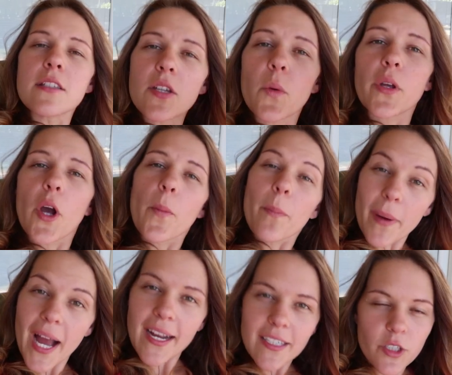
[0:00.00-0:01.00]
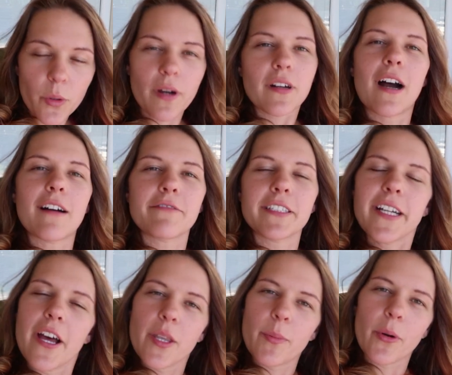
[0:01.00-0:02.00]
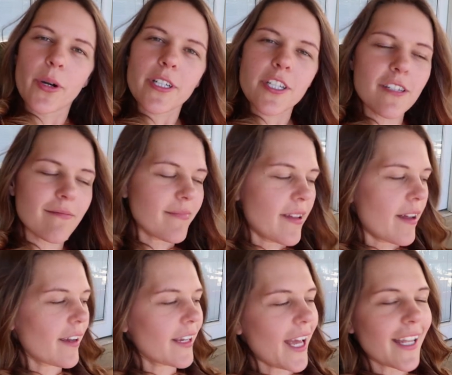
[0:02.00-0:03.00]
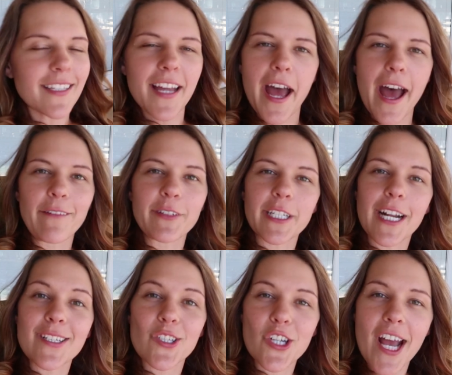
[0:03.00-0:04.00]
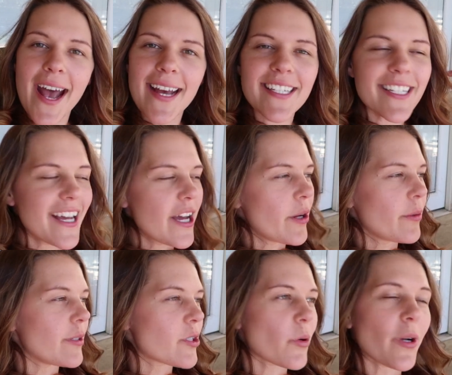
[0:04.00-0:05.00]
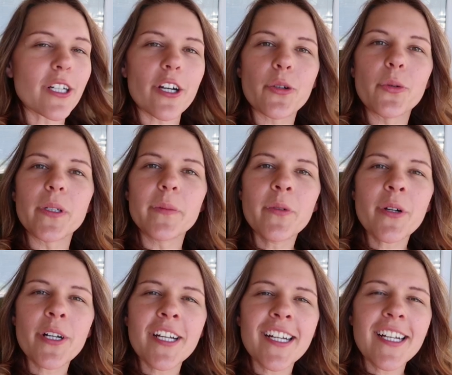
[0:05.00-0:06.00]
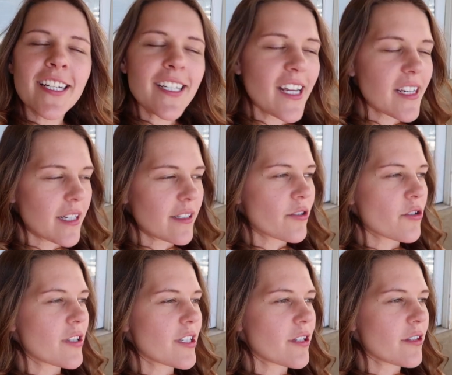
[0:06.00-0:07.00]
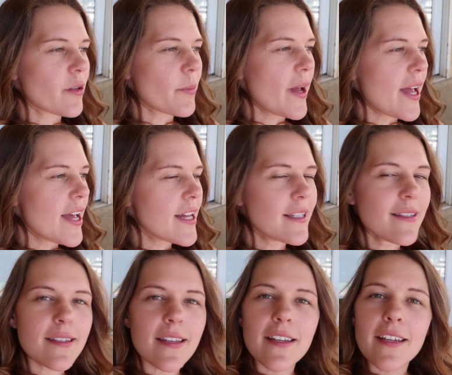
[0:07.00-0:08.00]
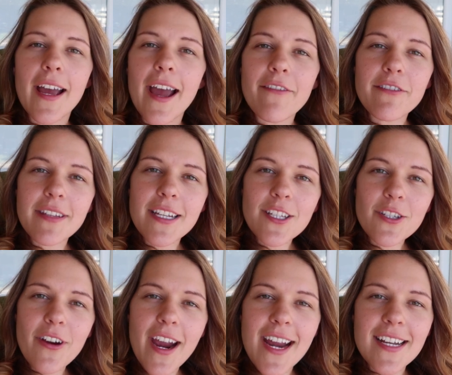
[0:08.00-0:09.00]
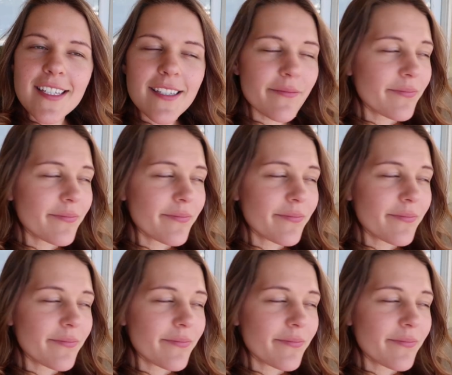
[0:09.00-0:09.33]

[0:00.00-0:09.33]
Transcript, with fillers: So we go back to our coffee on the porch. Again, having a nice chat, enjoying our cool morning, kids are still in their beds, everything's great.